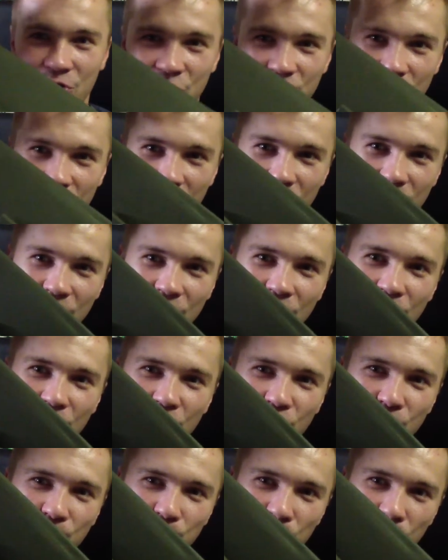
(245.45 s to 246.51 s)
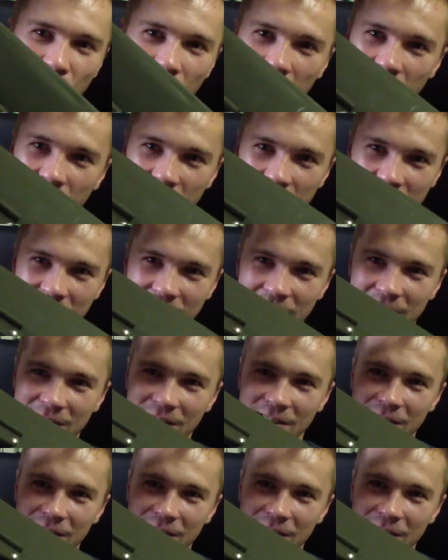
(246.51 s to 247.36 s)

sheet, humongous,